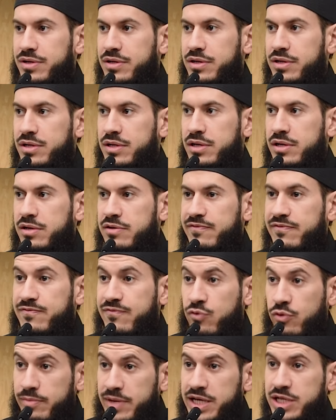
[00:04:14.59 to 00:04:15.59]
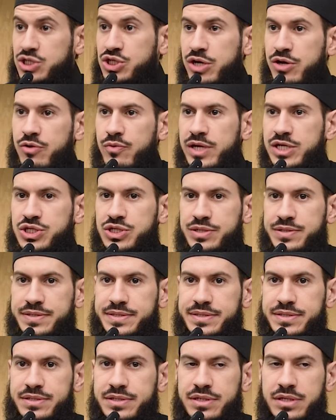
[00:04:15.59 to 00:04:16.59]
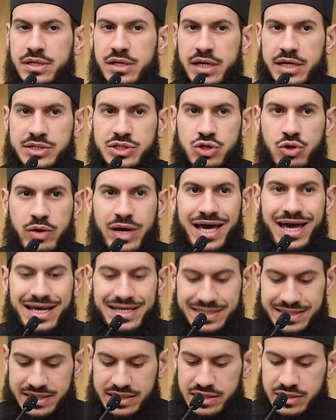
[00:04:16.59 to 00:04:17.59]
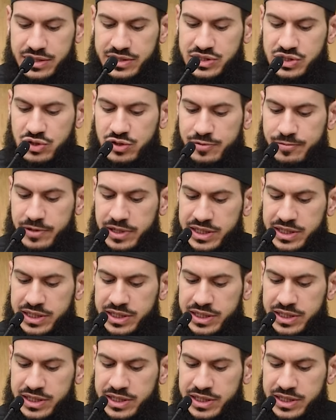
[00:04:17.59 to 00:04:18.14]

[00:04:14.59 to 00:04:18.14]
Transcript: for many generations. And so as this took place,